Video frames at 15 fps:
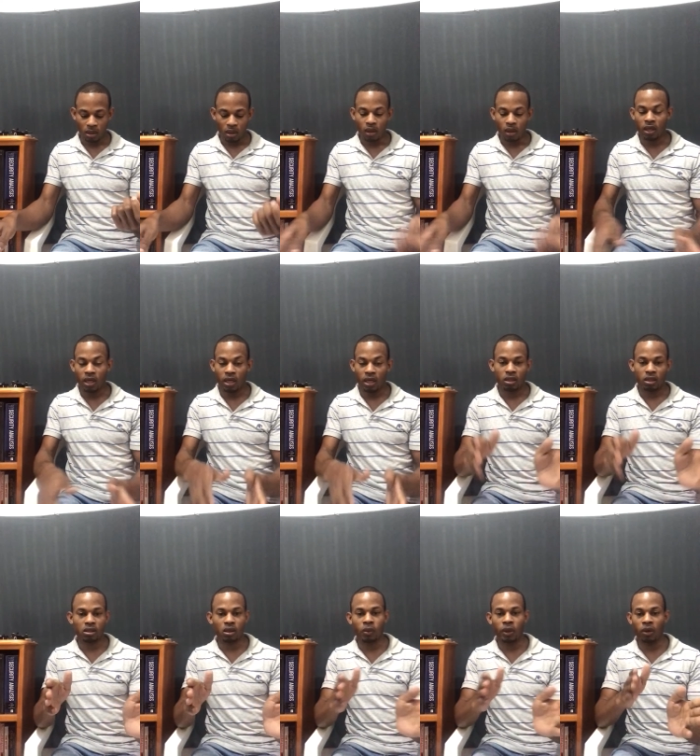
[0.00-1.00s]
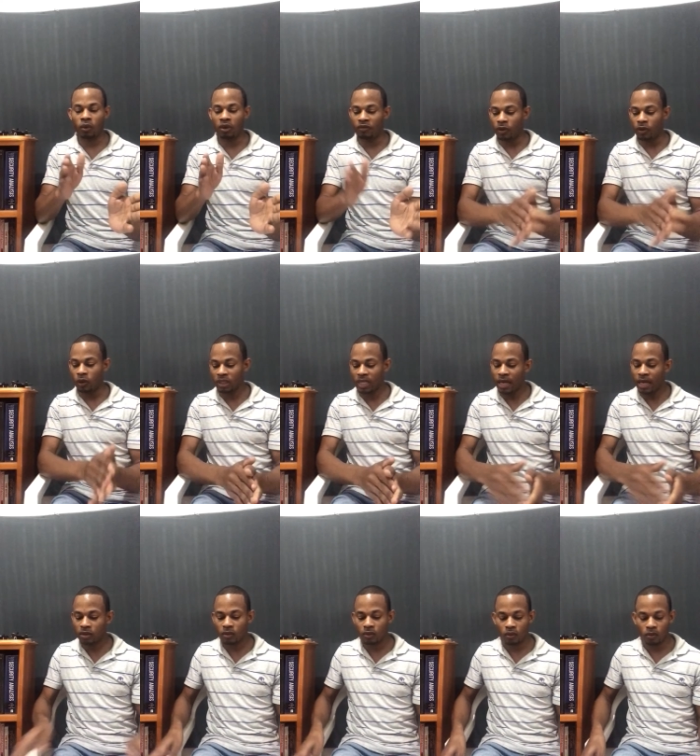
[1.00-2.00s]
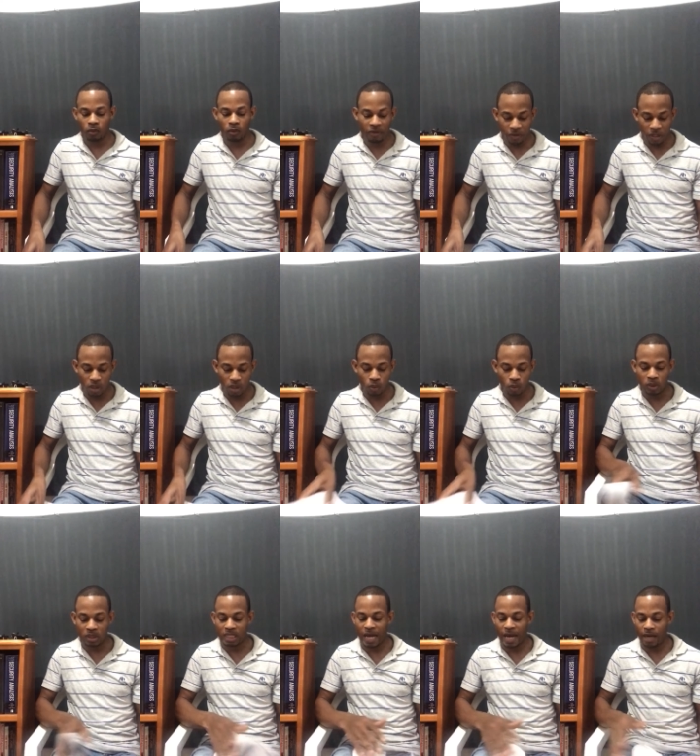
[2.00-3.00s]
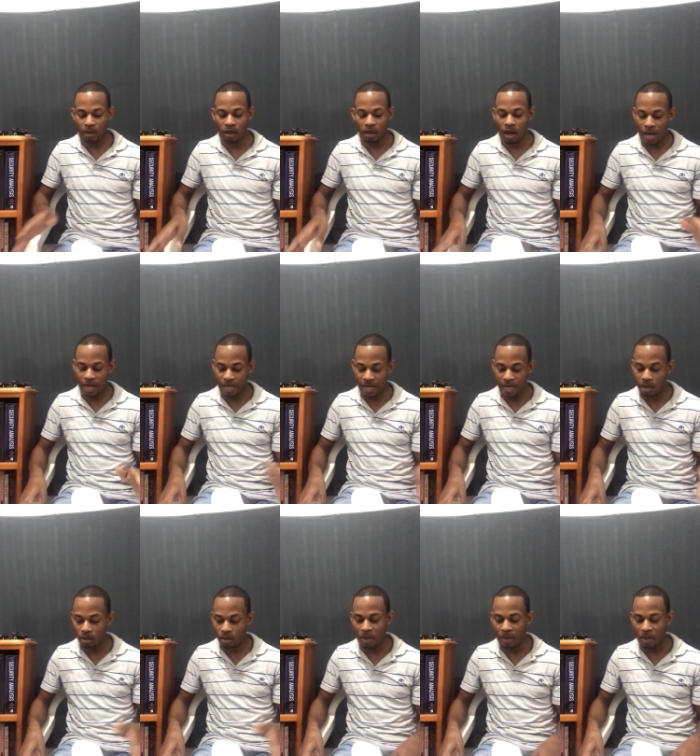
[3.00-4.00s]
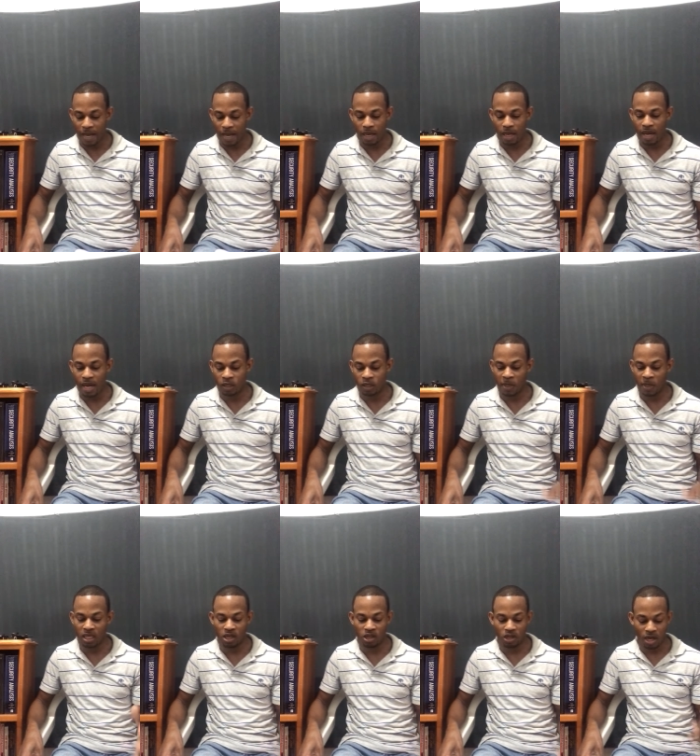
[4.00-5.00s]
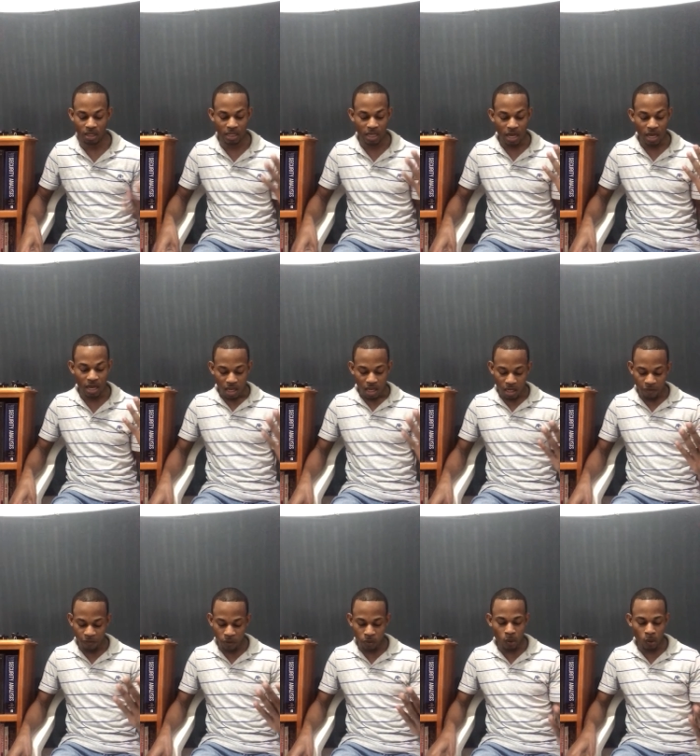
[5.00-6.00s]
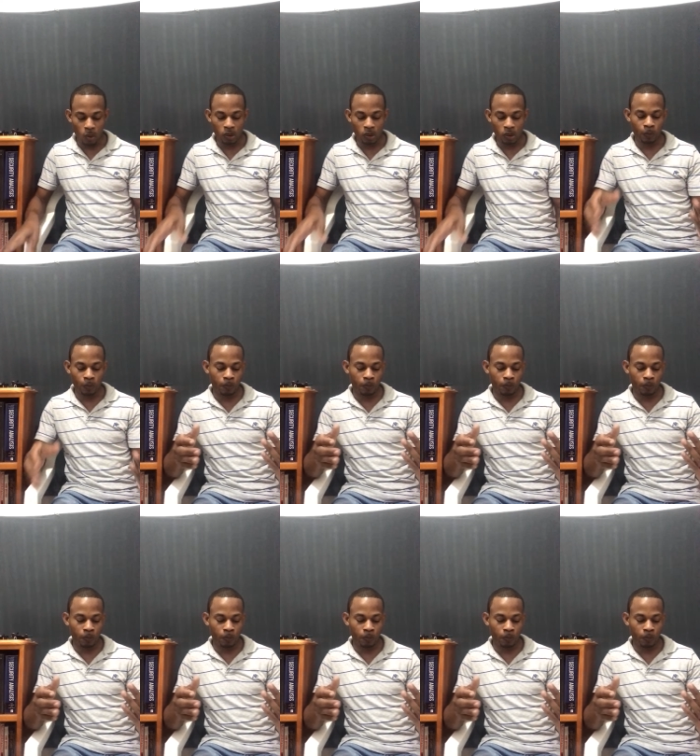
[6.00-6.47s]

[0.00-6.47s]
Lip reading: Okay, so we've looked at revenues and again my expectations. If you go to